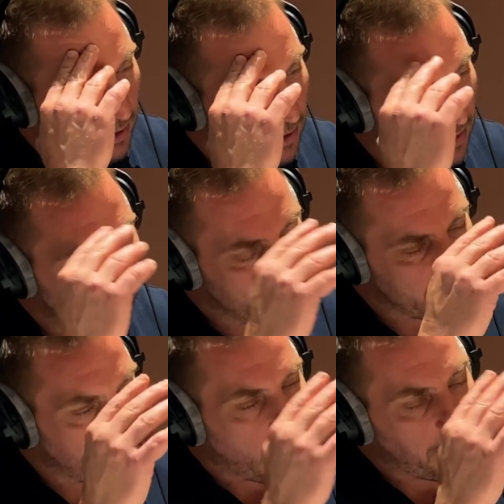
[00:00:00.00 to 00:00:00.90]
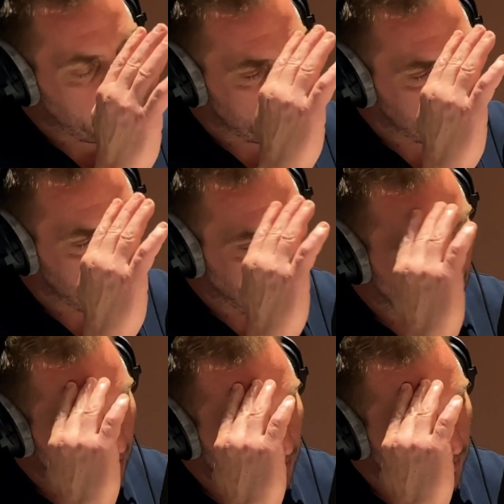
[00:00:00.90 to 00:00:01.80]
this dominance
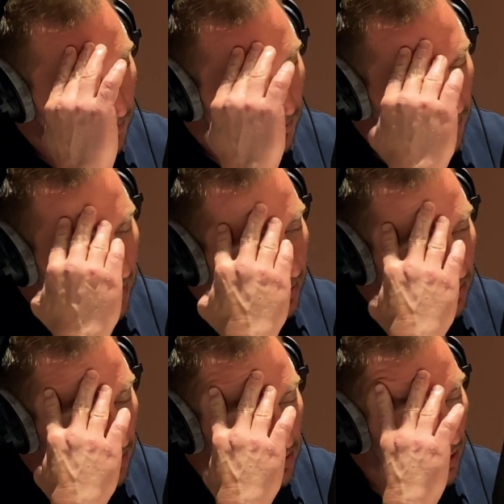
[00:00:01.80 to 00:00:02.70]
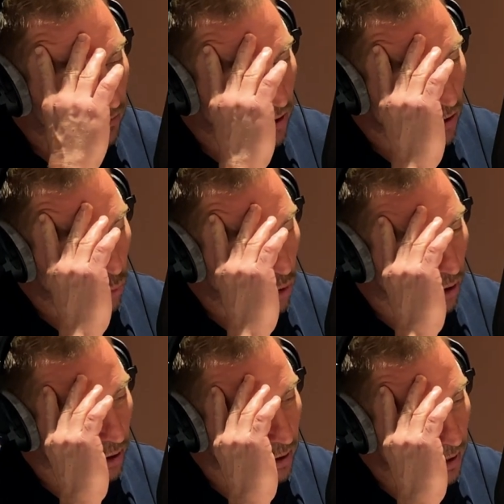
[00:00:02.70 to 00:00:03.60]
thing, then it's never going to
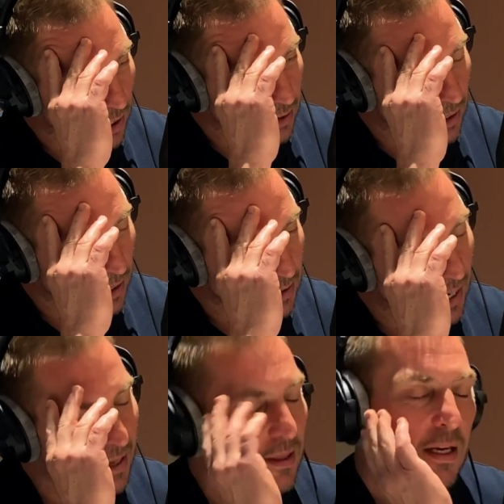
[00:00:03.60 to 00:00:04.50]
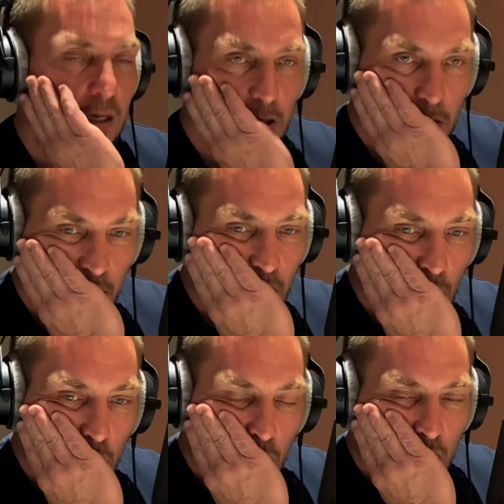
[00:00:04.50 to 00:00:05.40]
work. I think,
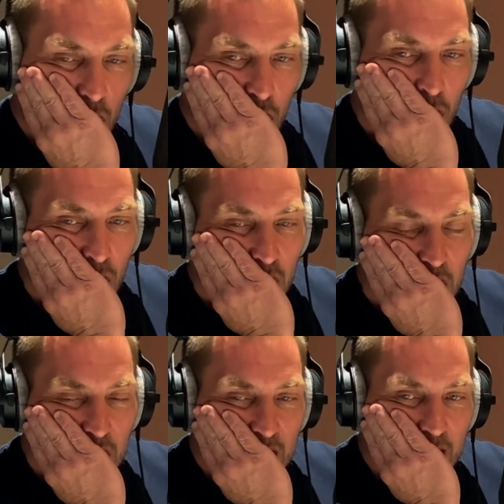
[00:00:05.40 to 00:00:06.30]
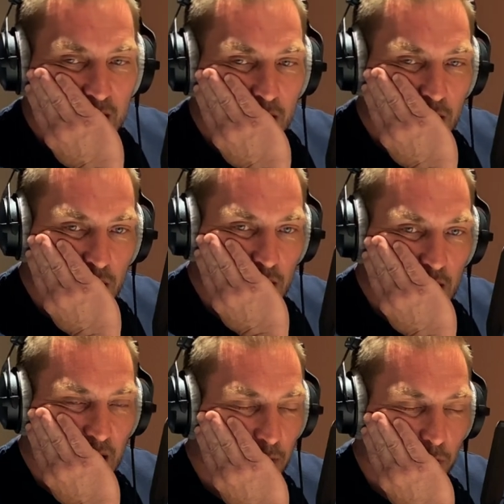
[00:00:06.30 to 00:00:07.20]

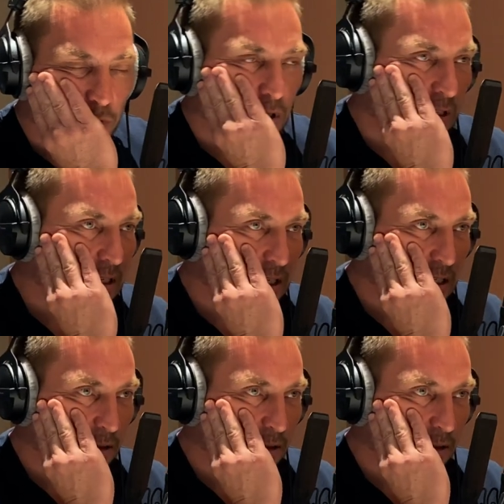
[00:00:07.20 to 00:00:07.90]
of course, these things are